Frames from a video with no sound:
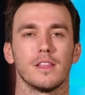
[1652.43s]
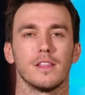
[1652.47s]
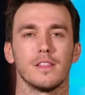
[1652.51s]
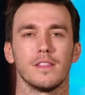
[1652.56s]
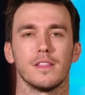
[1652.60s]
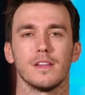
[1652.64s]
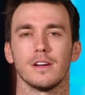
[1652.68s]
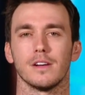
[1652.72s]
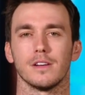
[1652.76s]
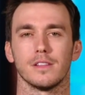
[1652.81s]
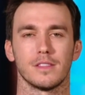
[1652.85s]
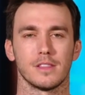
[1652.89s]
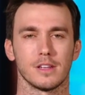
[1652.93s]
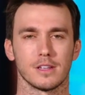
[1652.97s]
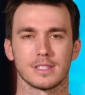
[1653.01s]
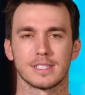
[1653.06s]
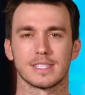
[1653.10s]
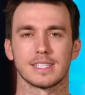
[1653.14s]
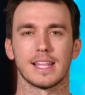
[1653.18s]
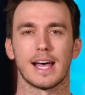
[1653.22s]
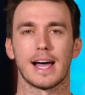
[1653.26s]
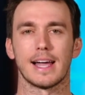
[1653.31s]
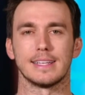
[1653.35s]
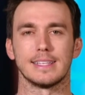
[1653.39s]
They'll they'll
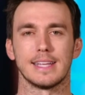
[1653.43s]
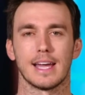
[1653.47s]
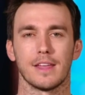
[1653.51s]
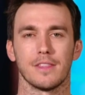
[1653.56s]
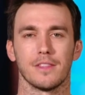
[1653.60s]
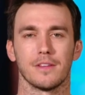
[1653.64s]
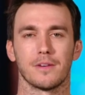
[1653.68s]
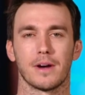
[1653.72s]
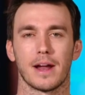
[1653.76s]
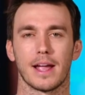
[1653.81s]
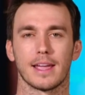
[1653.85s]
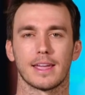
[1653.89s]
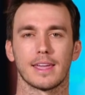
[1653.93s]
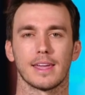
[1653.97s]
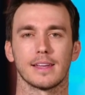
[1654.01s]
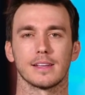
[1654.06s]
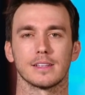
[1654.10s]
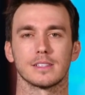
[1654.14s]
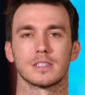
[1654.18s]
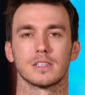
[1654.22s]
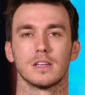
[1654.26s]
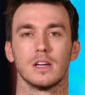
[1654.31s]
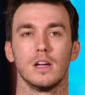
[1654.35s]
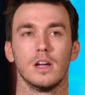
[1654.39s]
slide down the
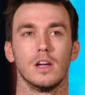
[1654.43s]
rankings.